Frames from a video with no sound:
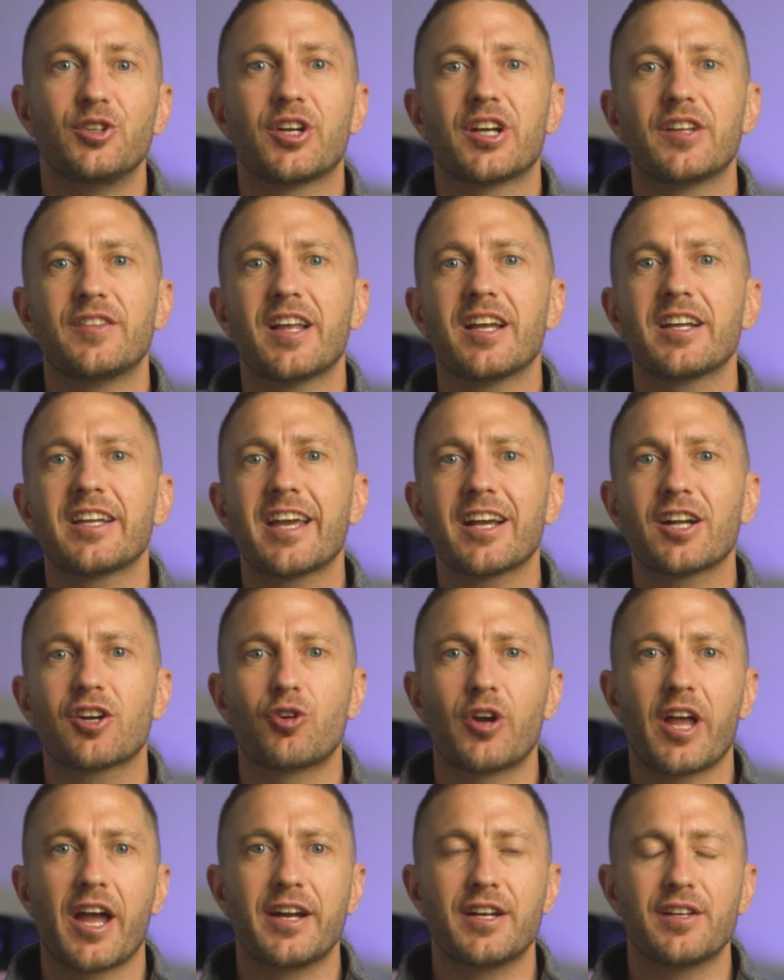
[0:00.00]
You can then get
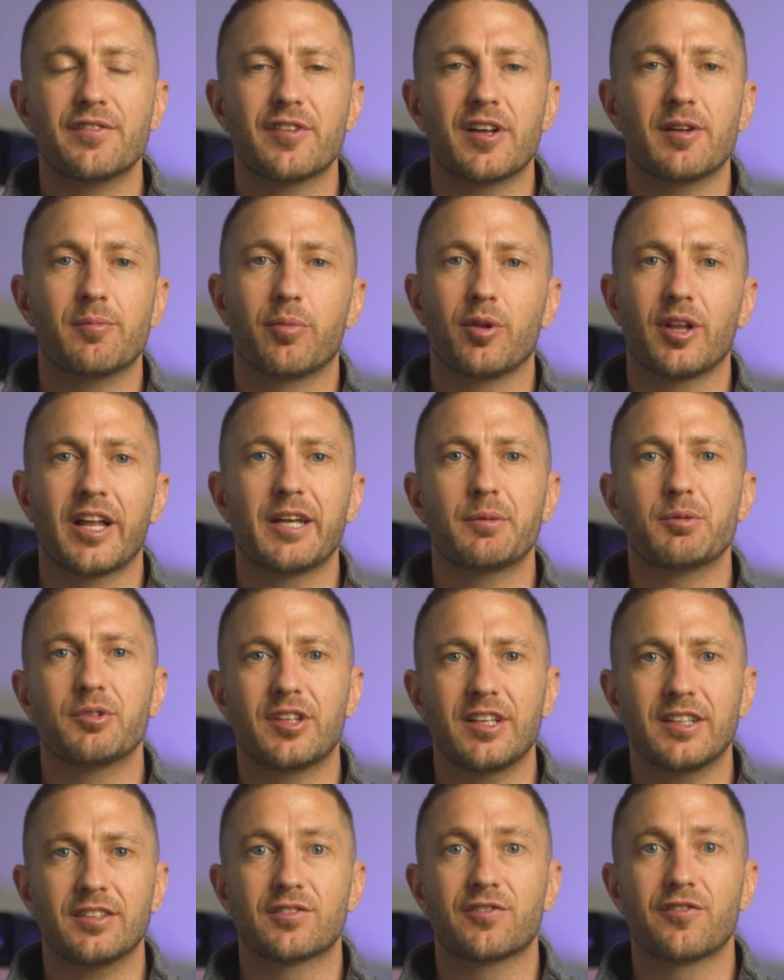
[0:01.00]
creative and play
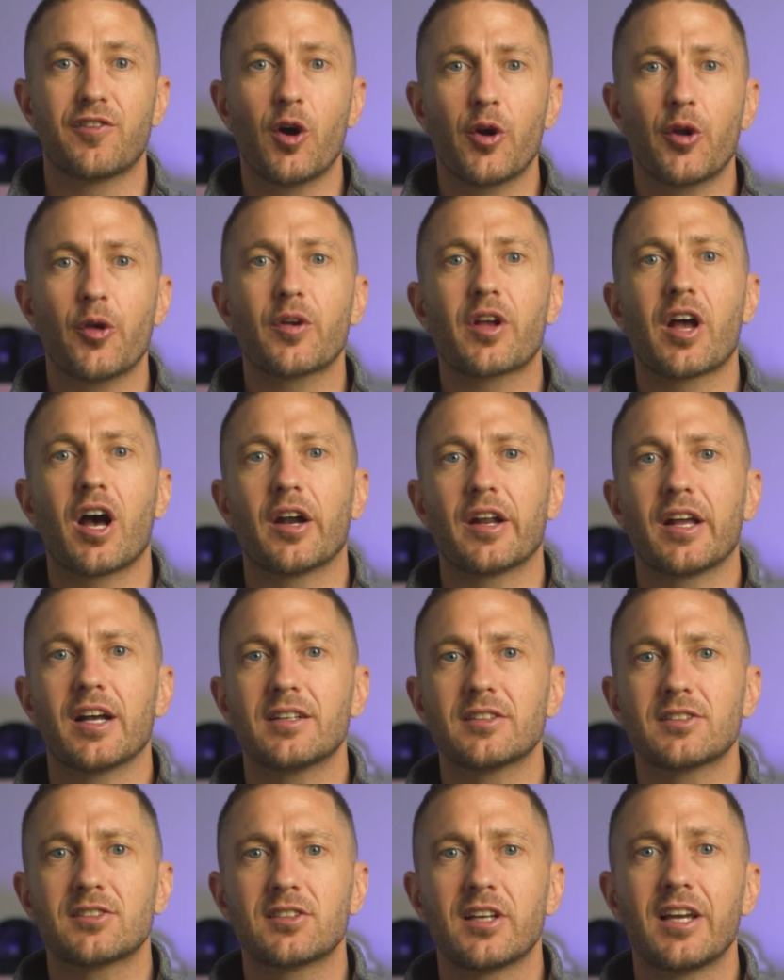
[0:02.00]
with these photo
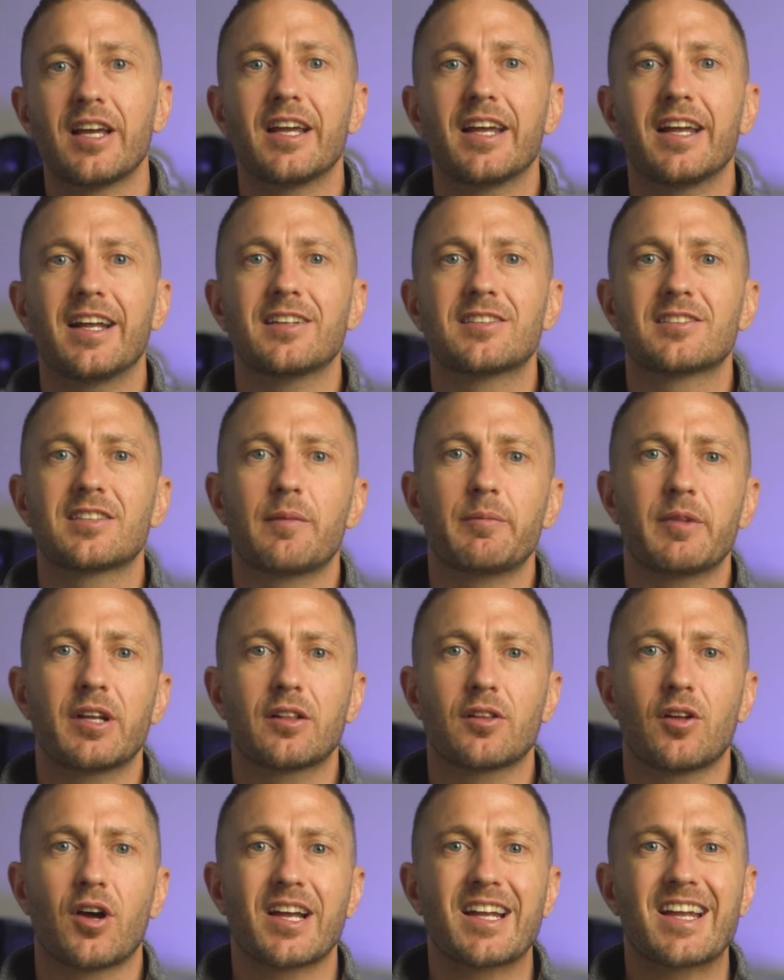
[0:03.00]
cutouts in
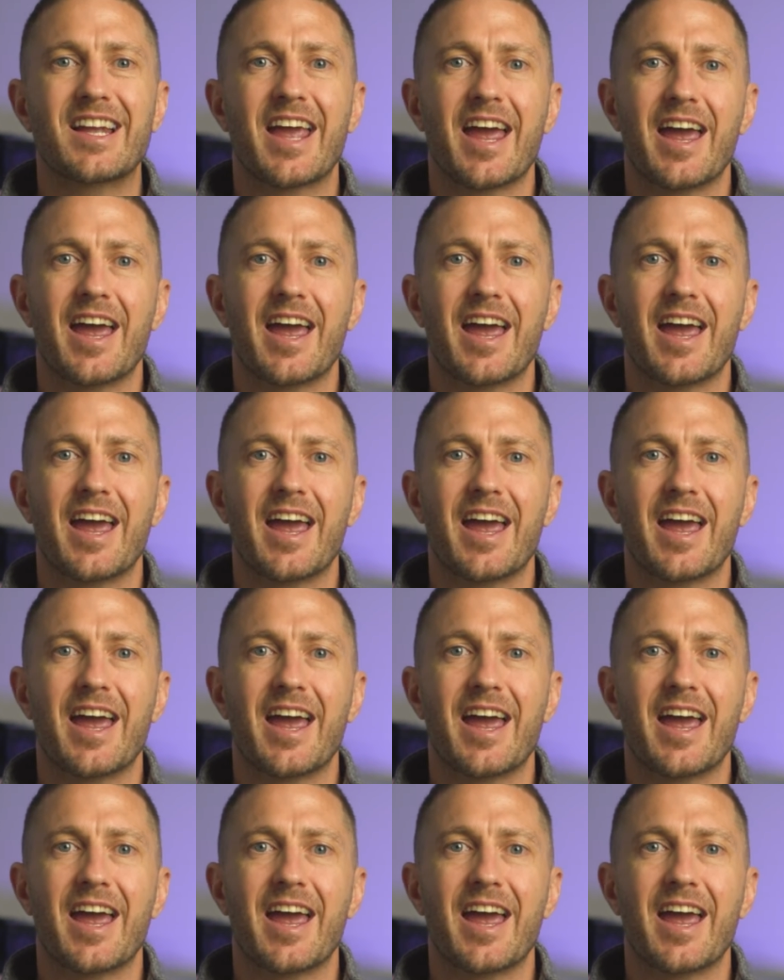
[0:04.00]
something like